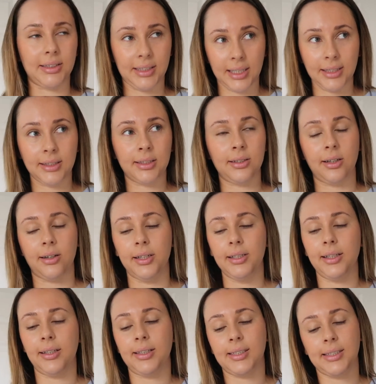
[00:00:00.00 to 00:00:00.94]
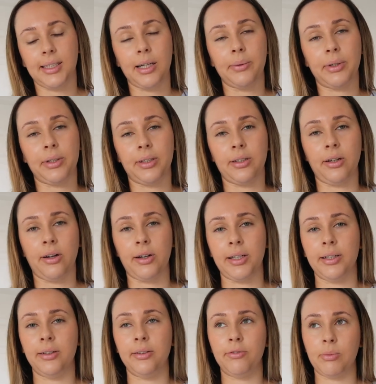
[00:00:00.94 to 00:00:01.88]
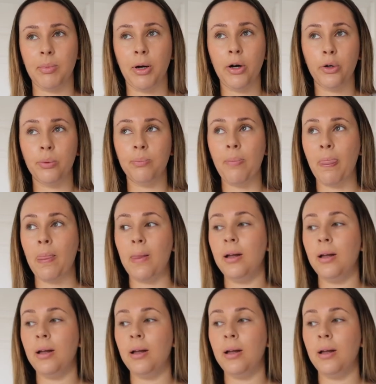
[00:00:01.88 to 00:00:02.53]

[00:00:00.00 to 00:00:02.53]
and I start work at 9 from home.